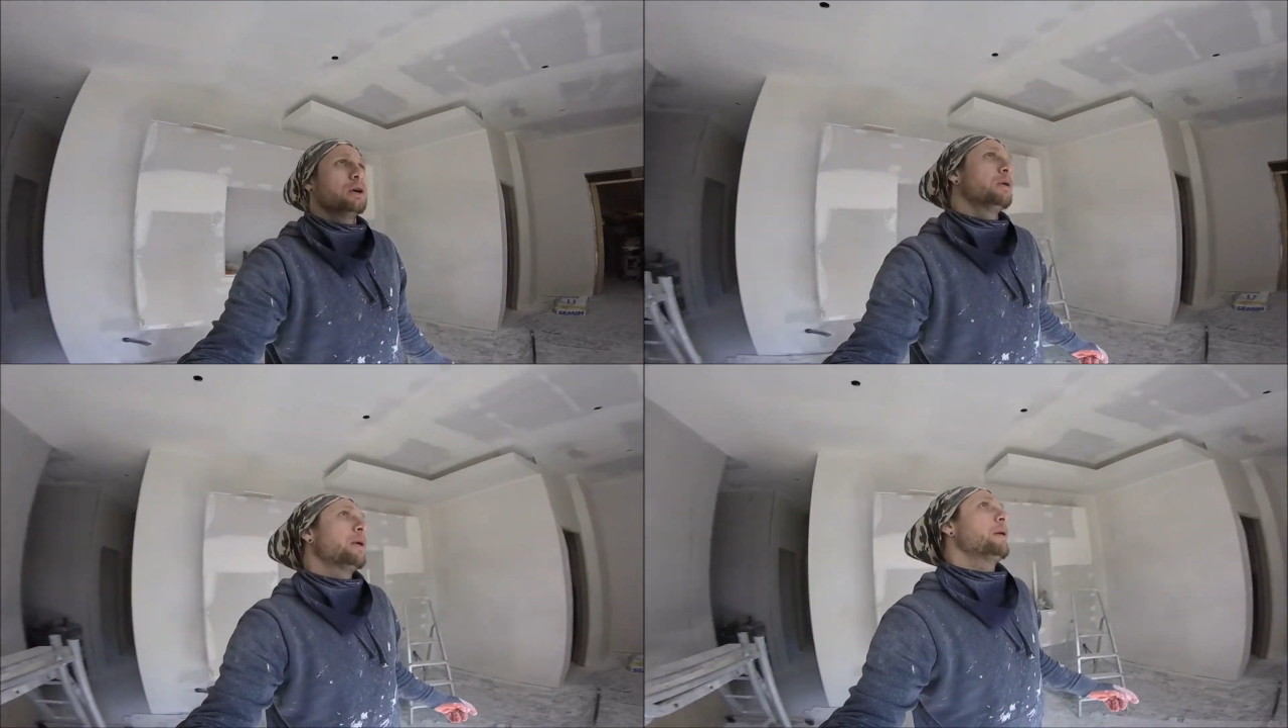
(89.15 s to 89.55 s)

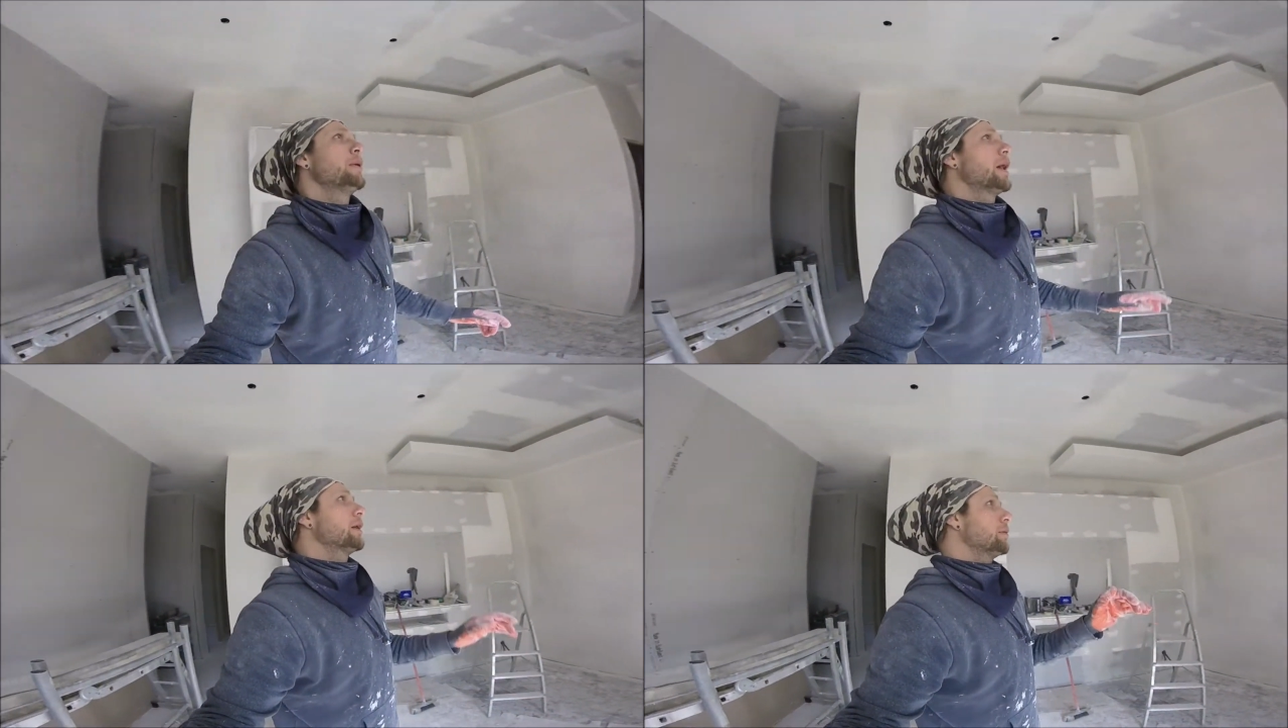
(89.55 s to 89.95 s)
where we
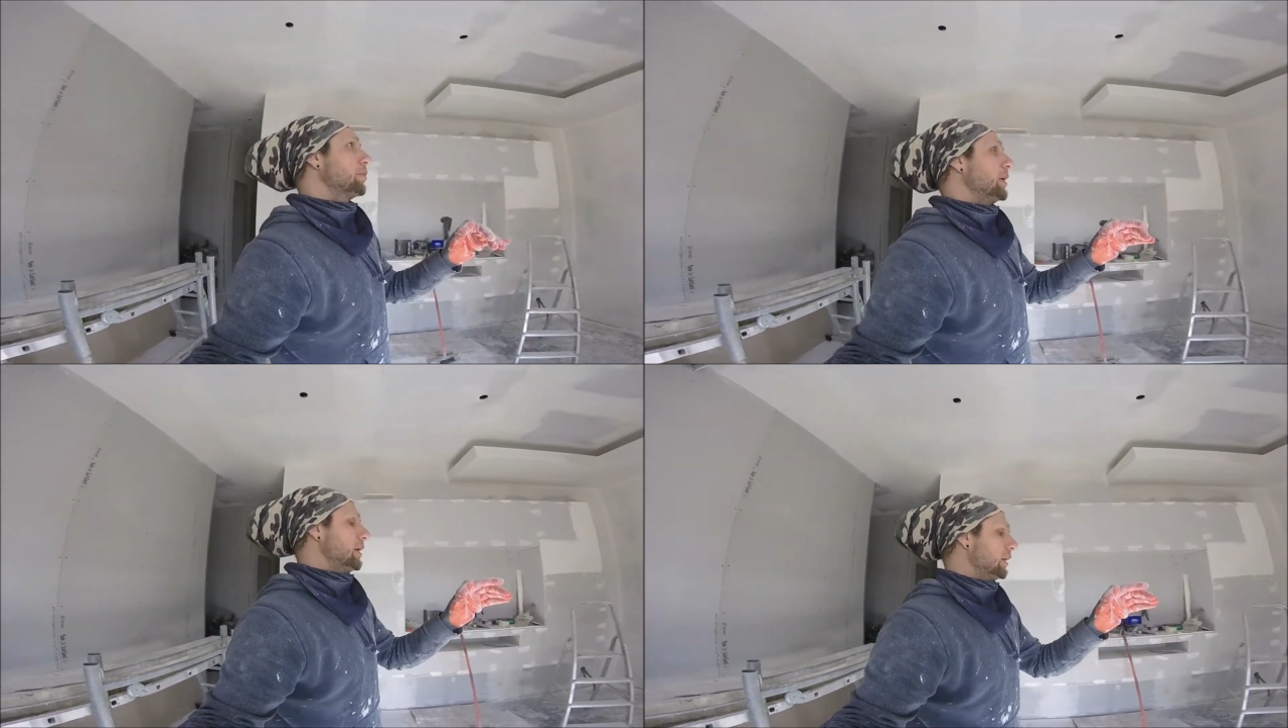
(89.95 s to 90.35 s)
had it
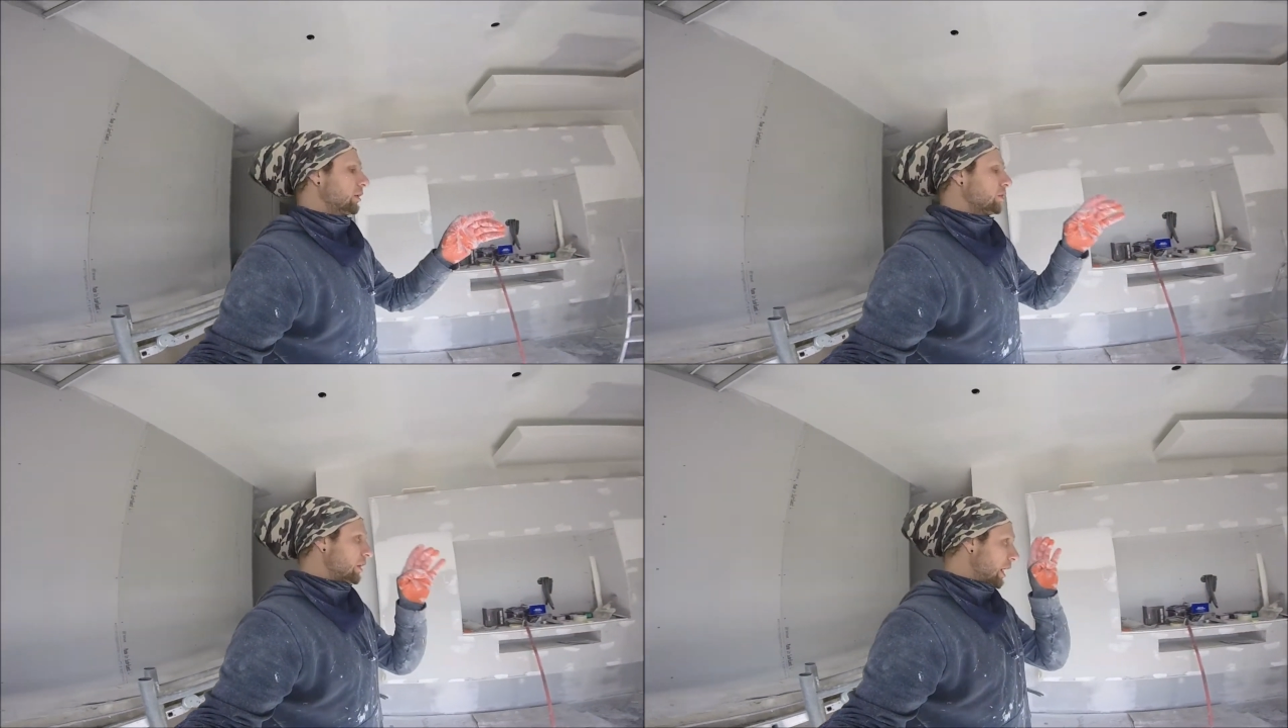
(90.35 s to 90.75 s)
peeling
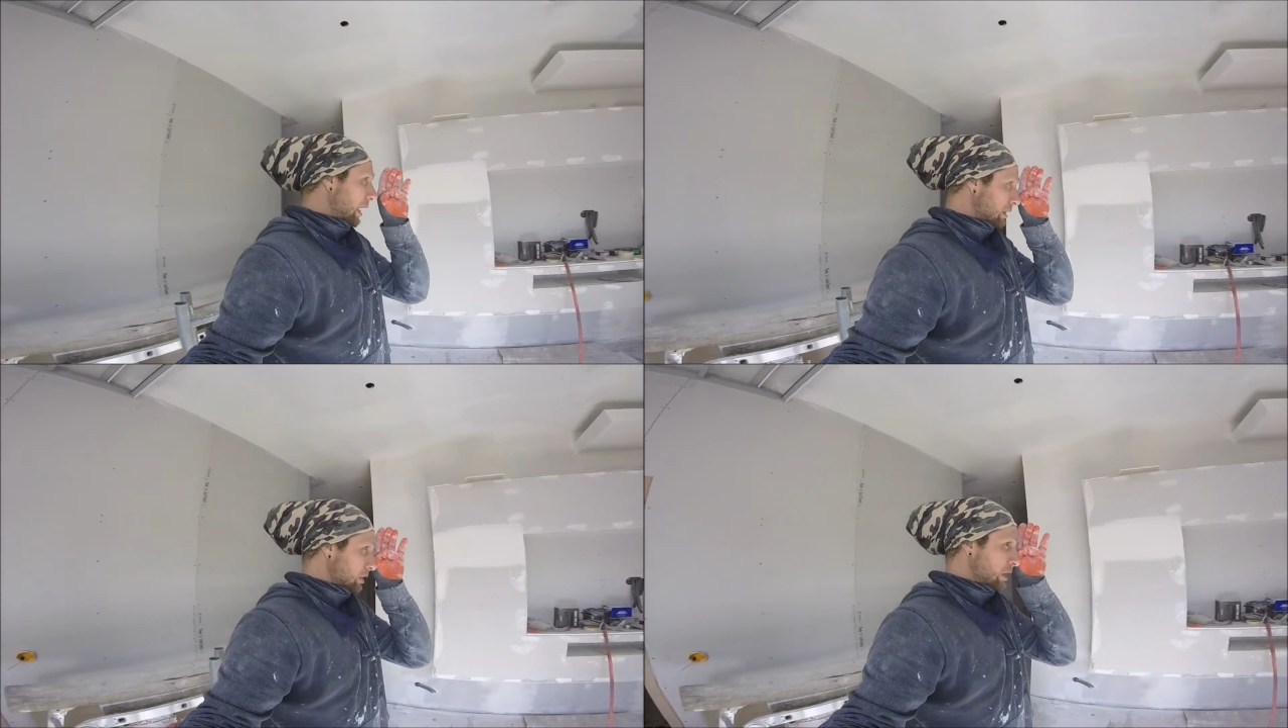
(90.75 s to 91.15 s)
on the
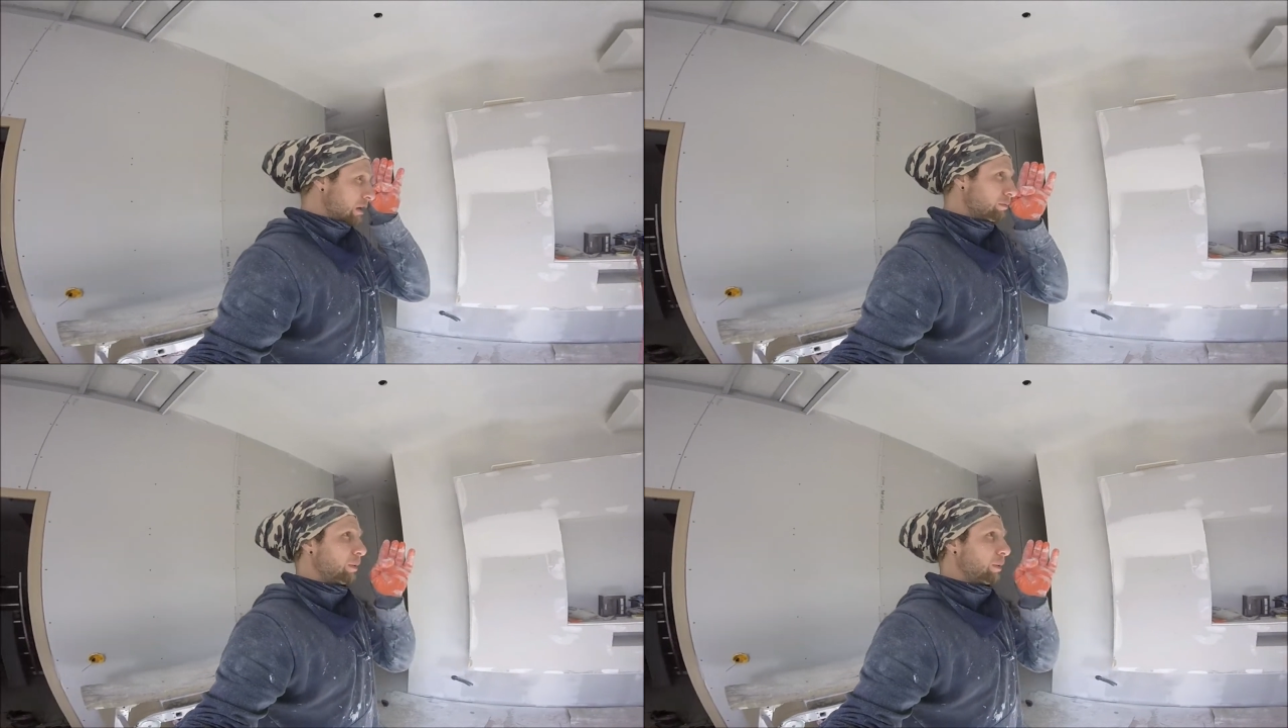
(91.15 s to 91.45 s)
last stuff,